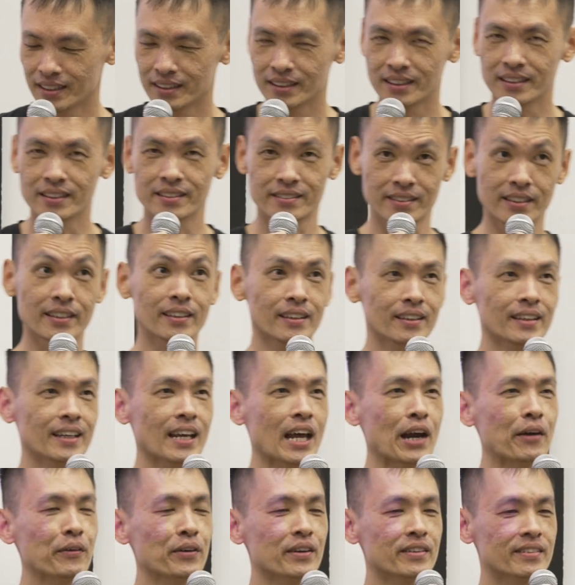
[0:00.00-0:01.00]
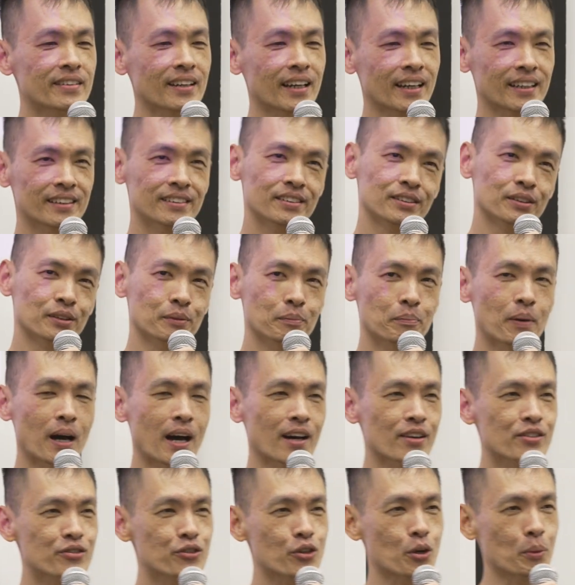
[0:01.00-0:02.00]
He's hilarious,
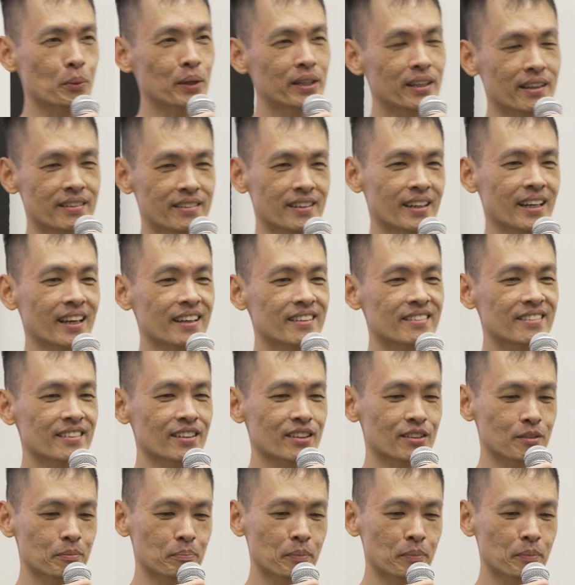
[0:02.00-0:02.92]
past trauma doesn't exist.